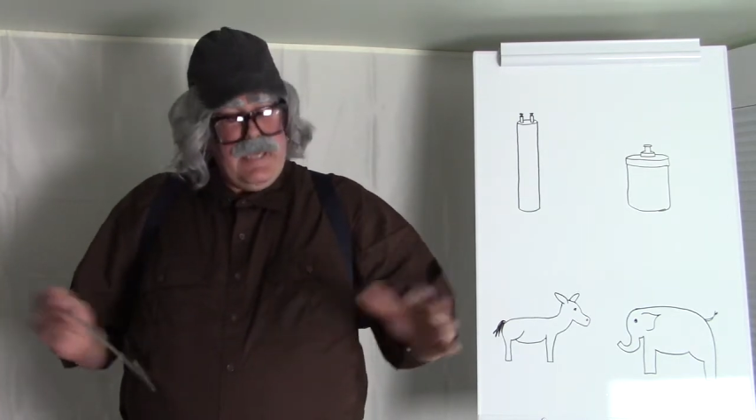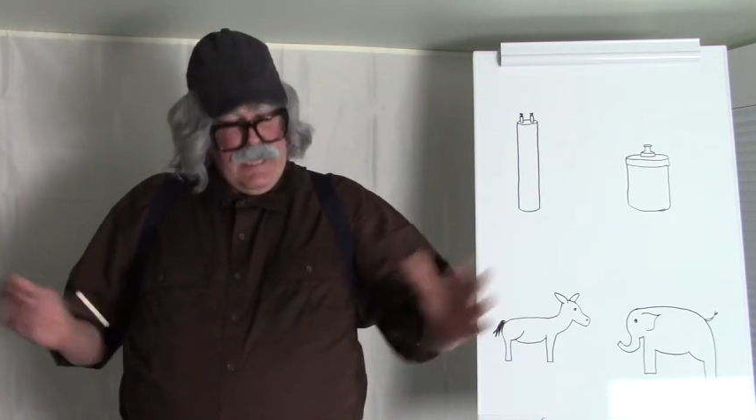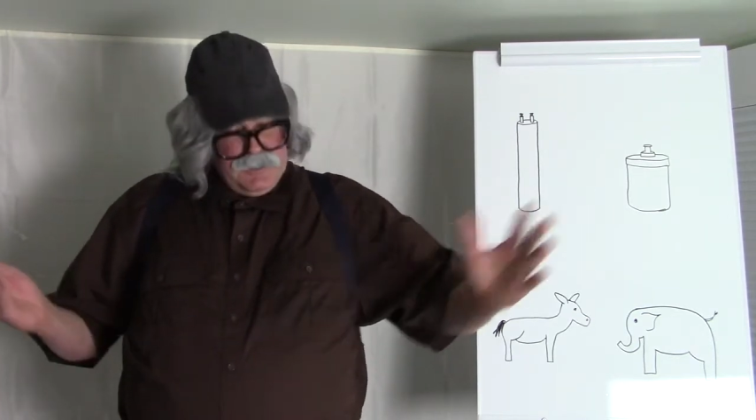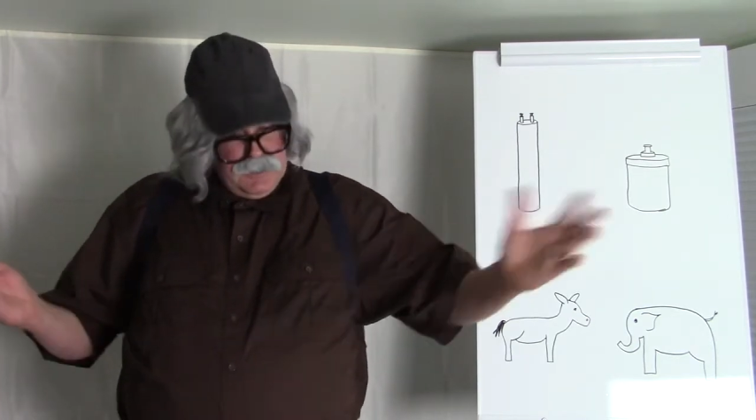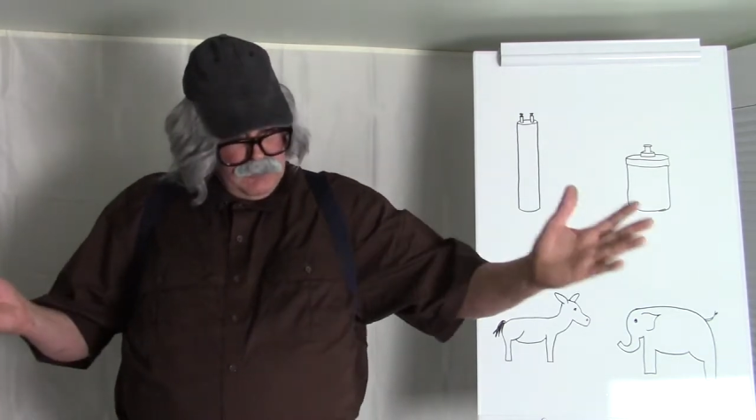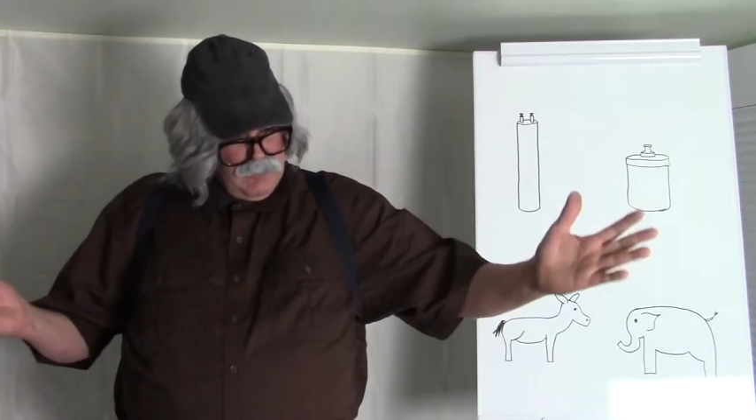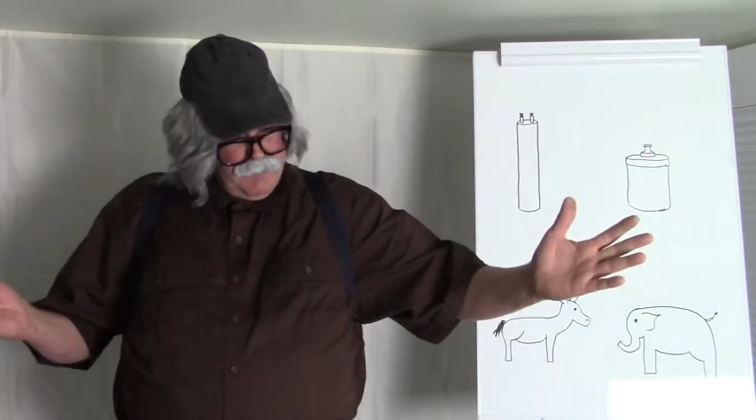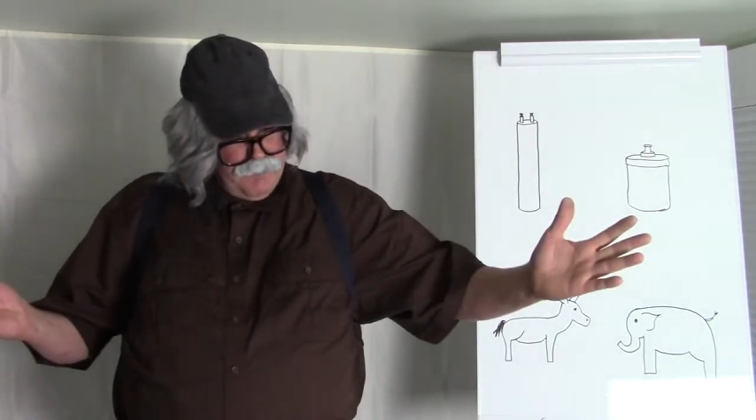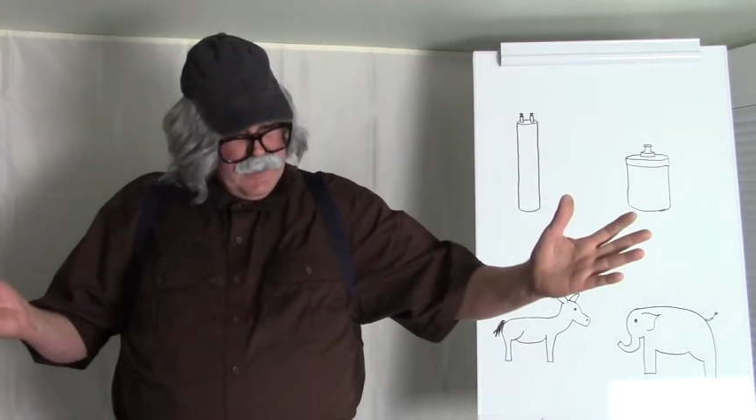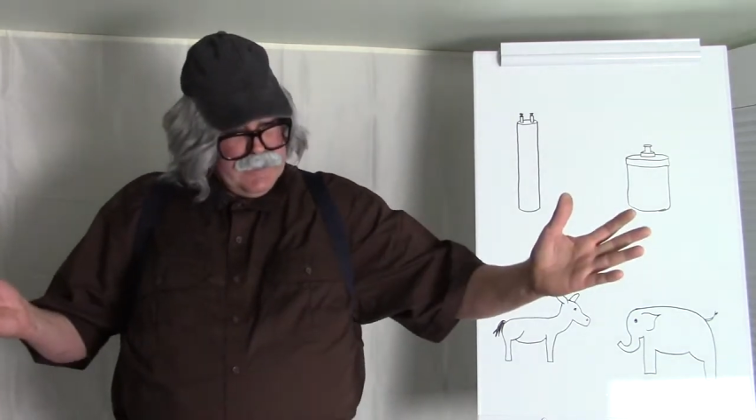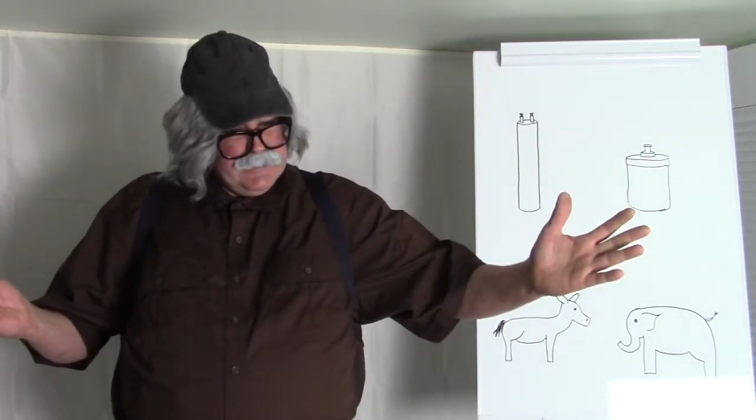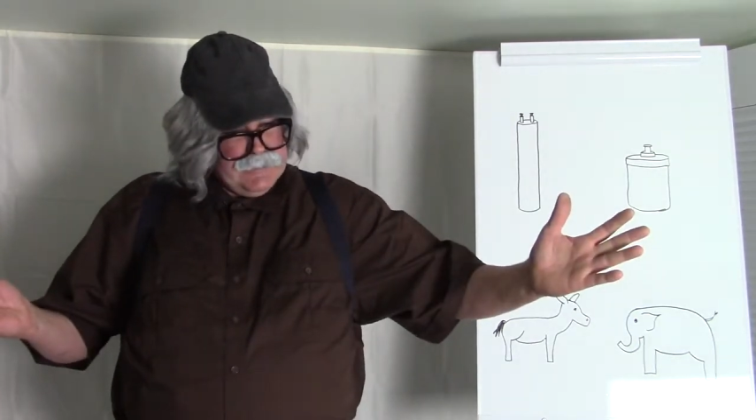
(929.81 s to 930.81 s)
as you will
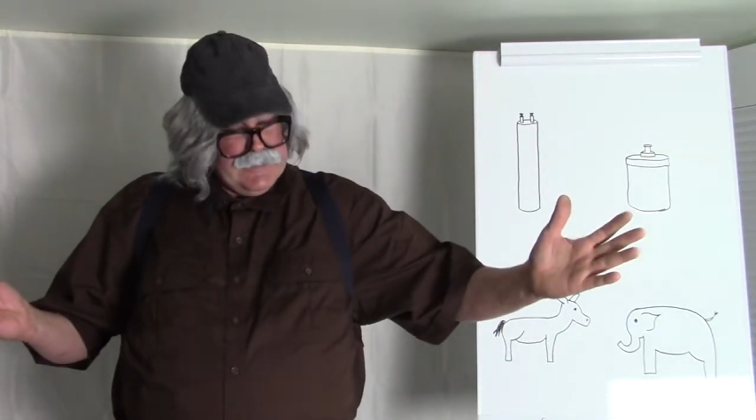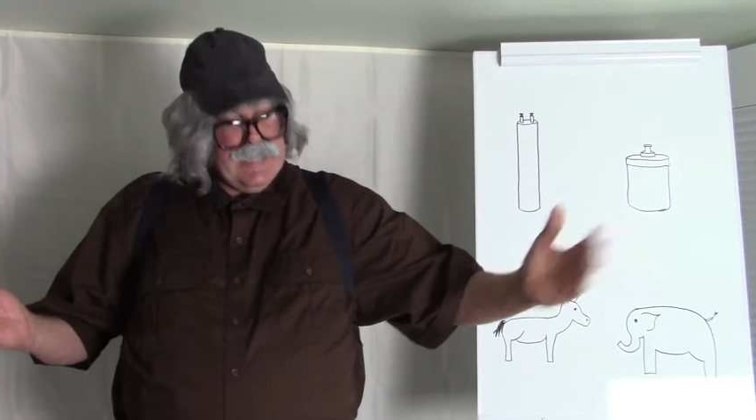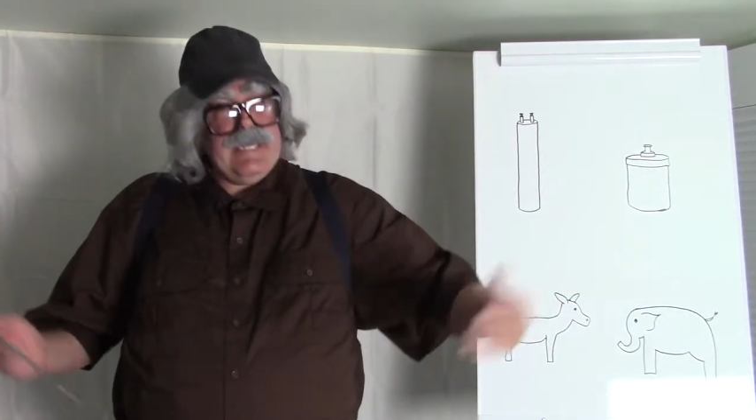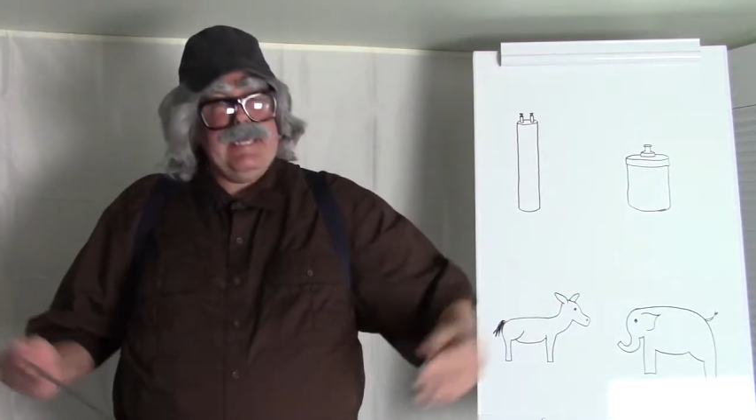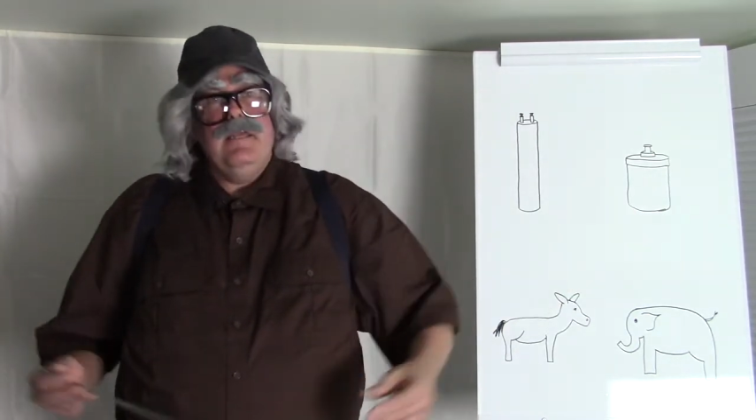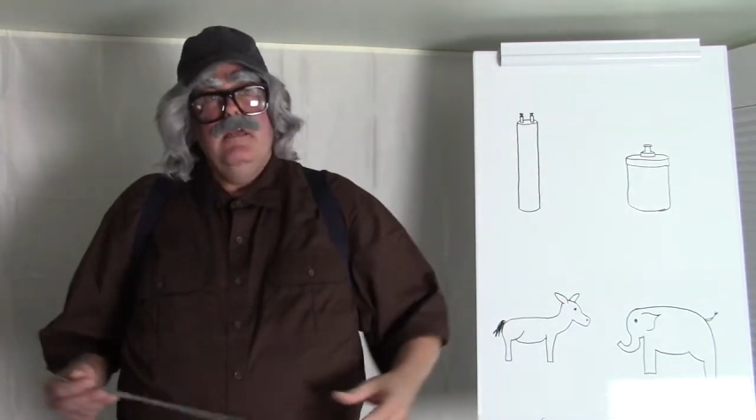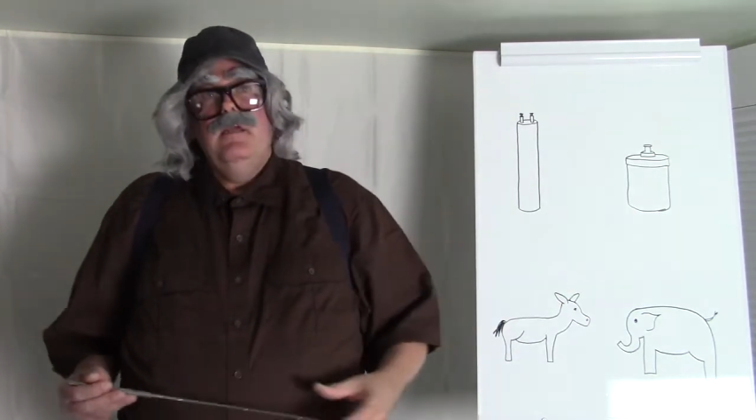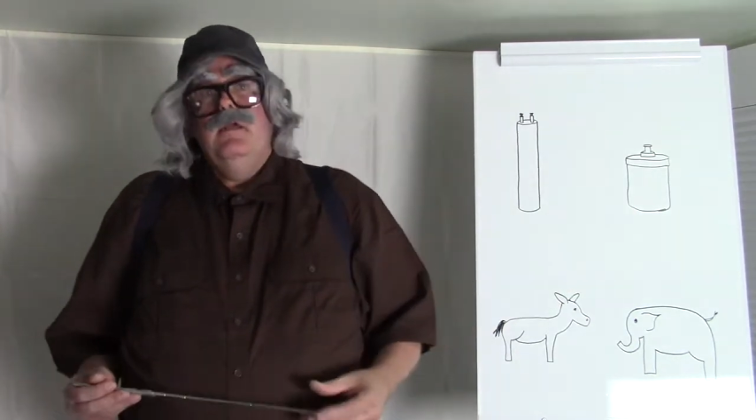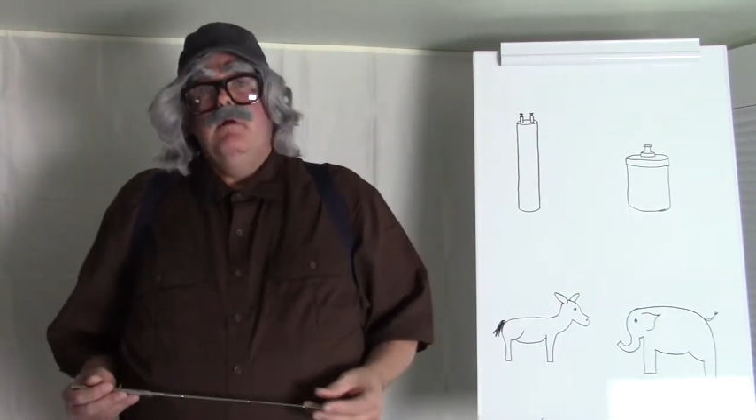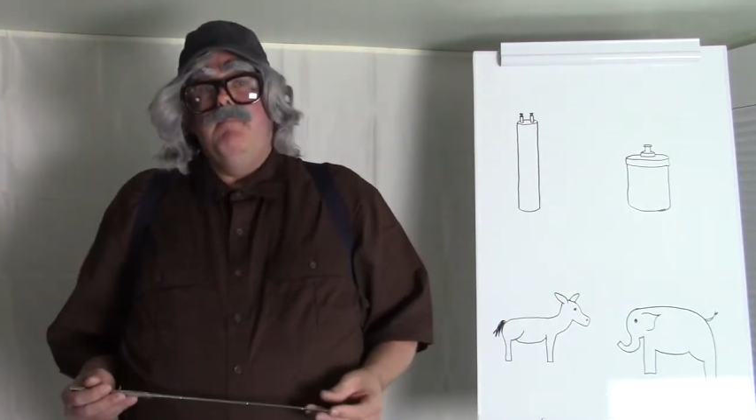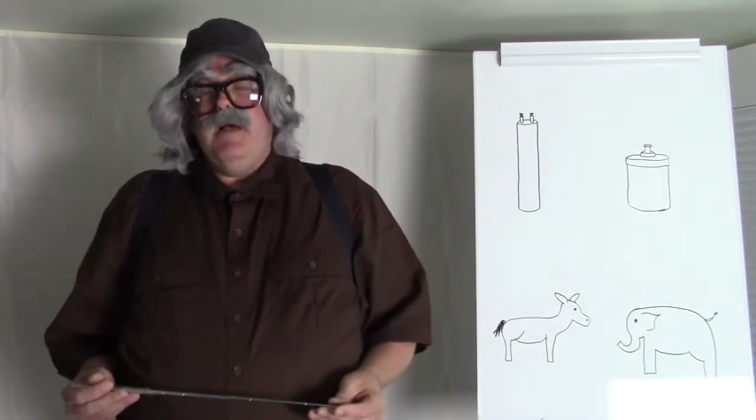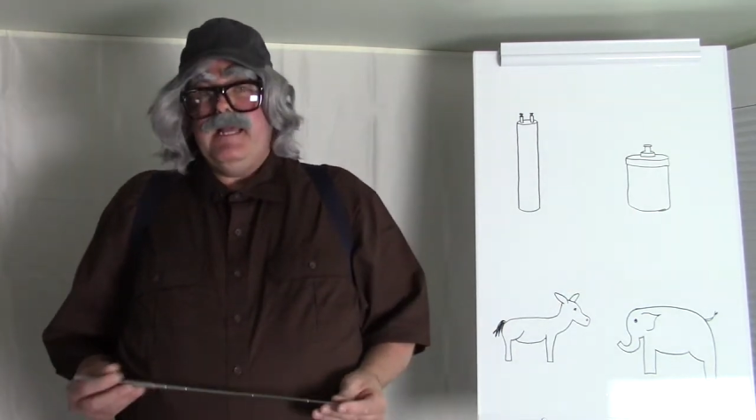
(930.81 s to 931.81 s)
find today.
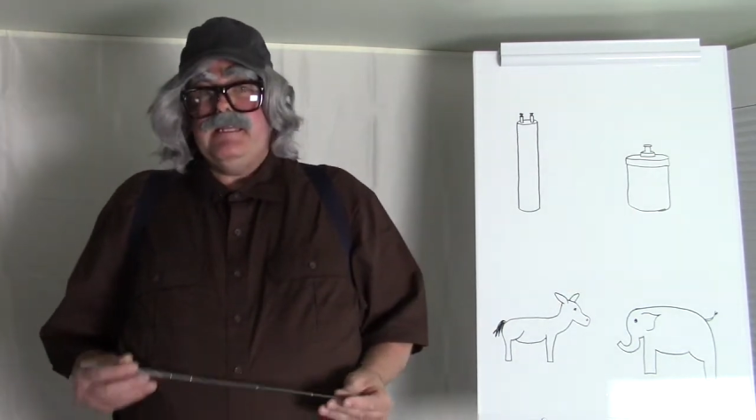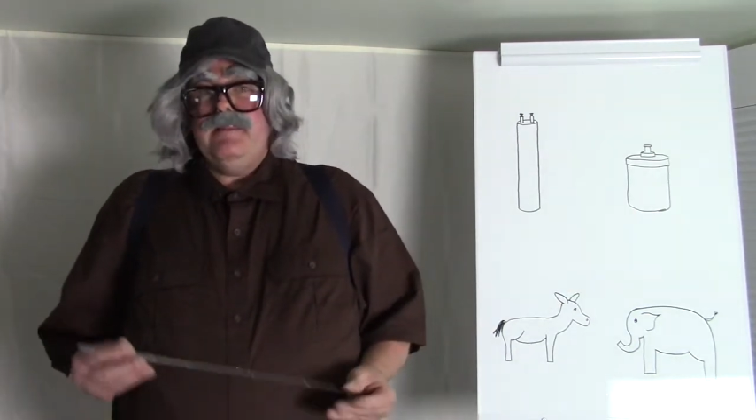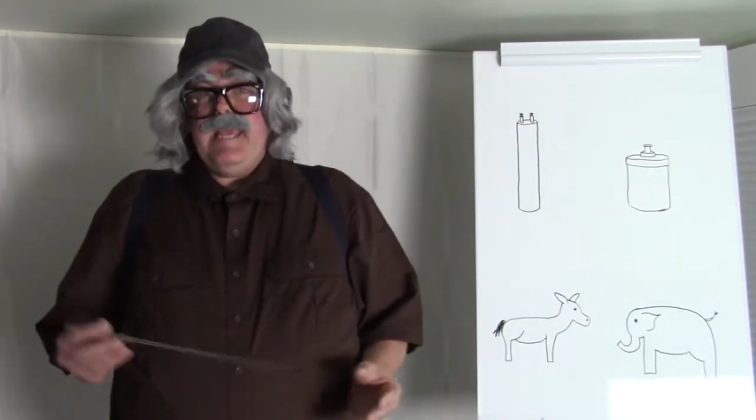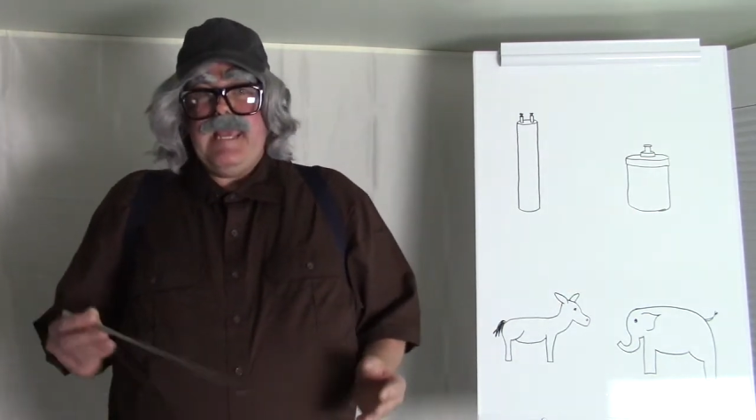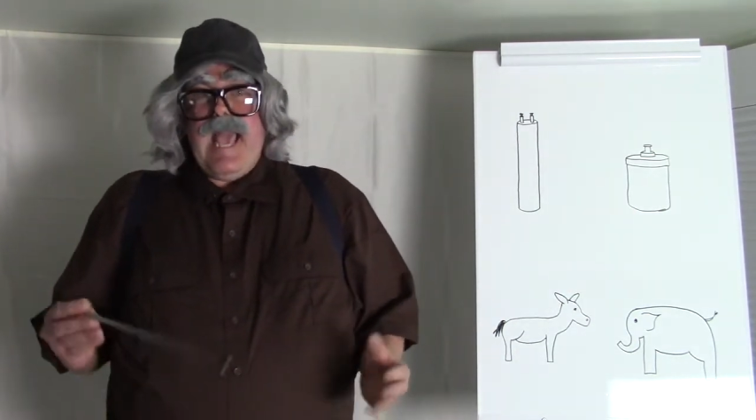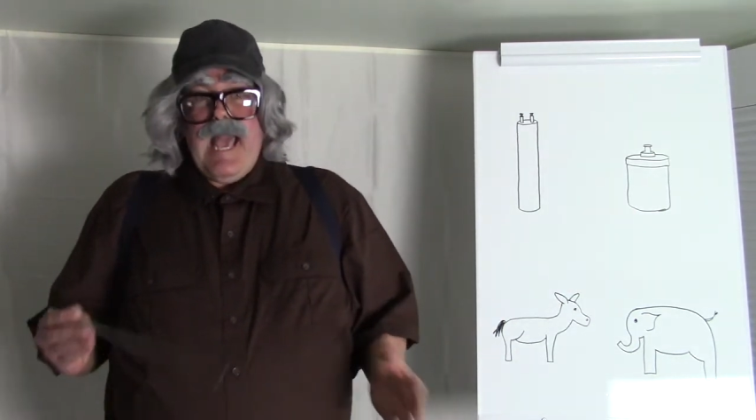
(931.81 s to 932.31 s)
But they